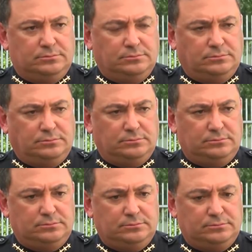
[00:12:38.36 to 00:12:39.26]

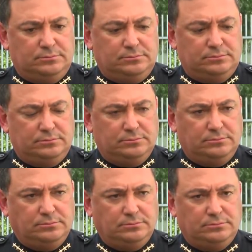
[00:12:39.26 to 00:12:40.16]

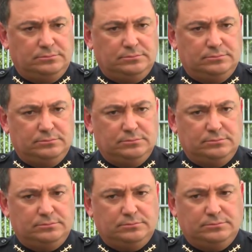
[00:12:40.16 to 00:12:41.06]

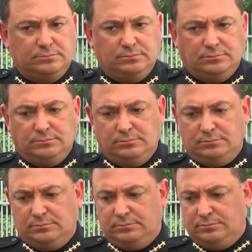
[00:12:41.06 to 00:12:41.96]

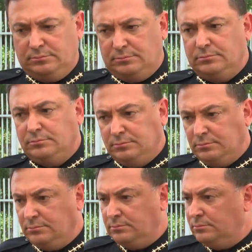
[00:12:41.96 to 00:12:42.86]

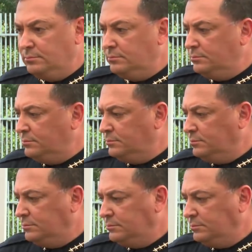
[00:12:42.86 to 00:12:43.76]

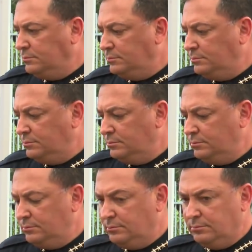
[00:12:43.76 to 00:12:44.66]

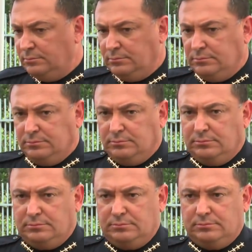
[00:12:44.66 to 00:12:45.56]

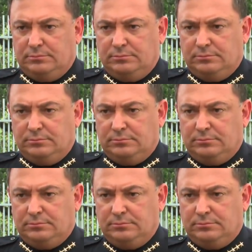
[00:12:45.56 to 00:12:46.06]
(silent)